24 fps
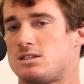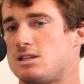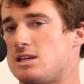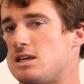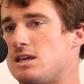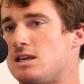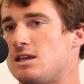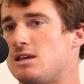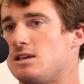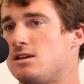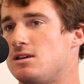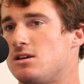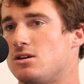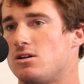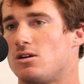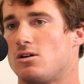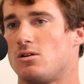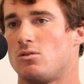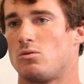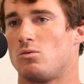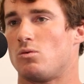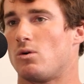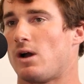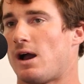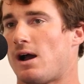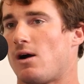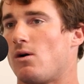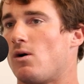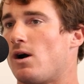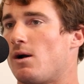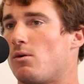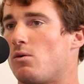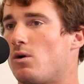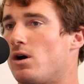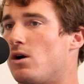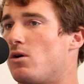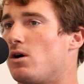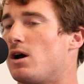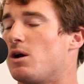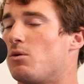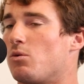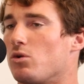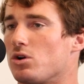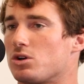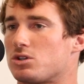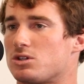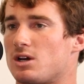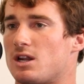see, you know, how I
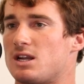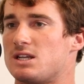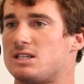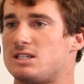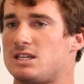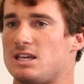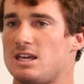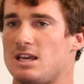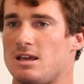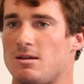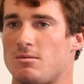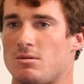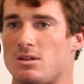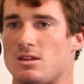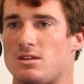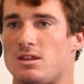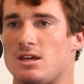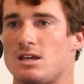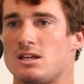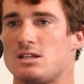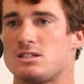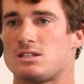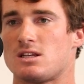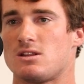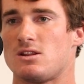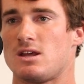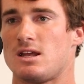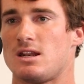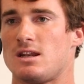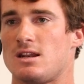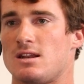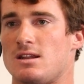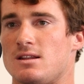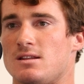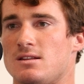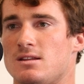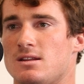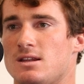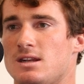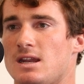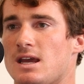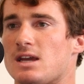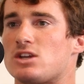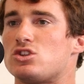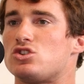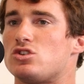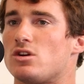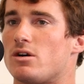worked on a team and things. And then the
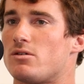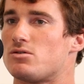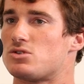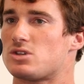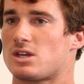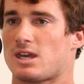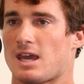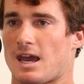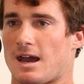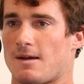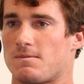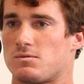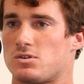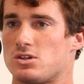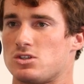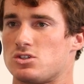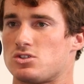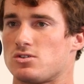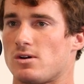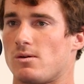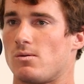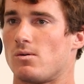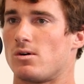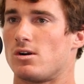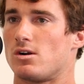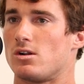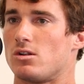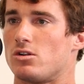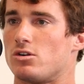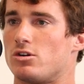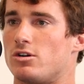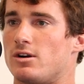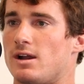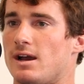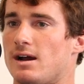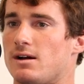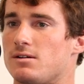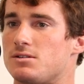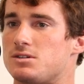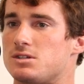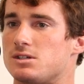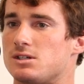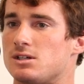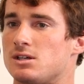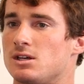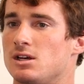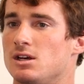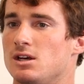next year I was a captain, so I wanted to learn how
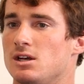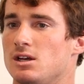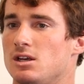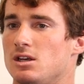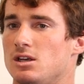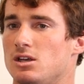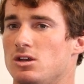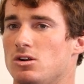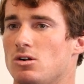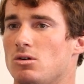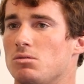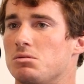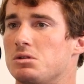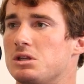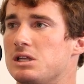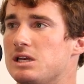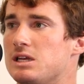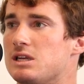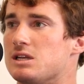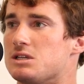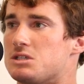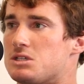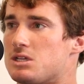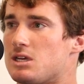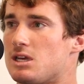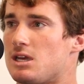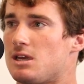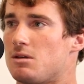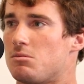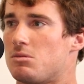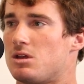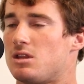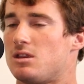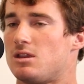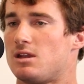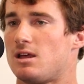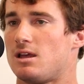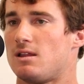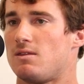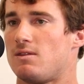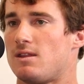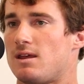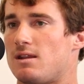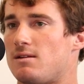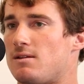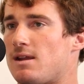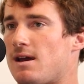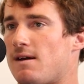to, you know, lead a team.
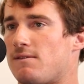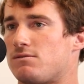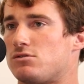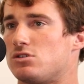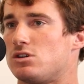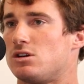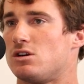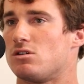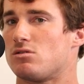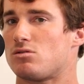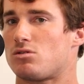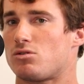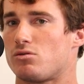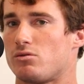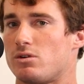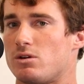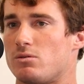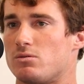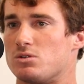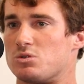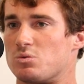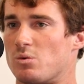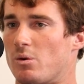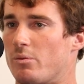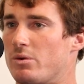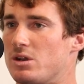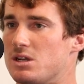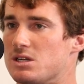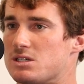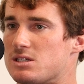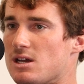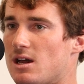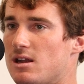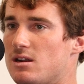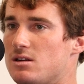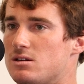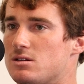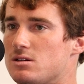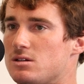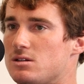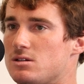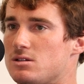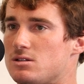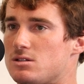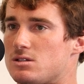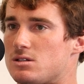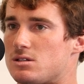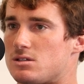And then after year 3 was when we
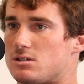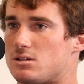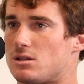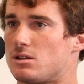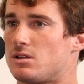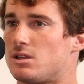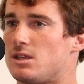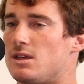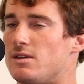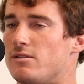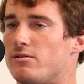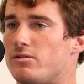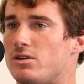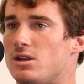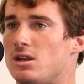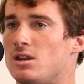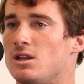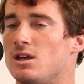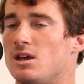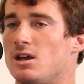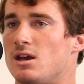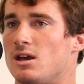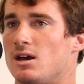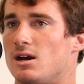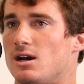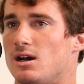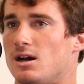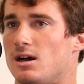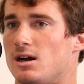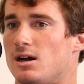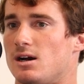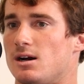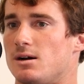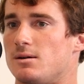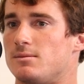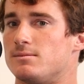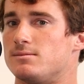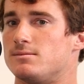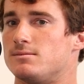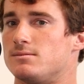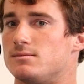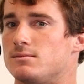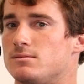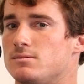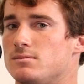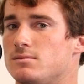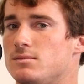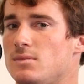decided to leave. And
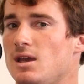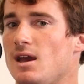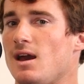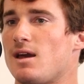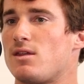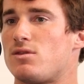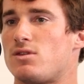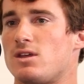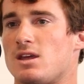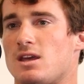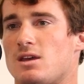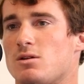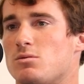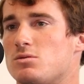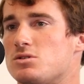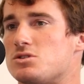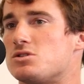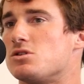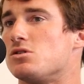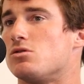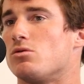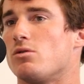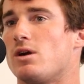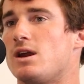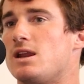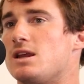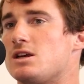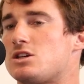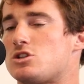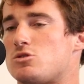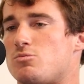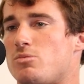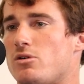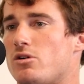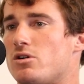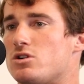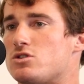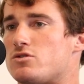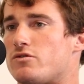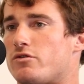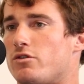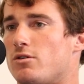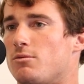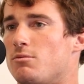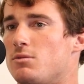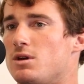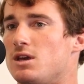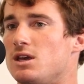yeah, I think it was a great experience
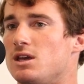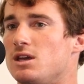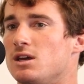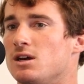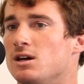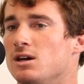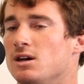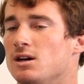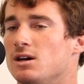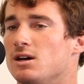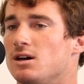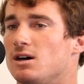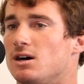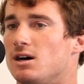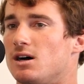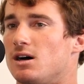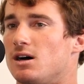for me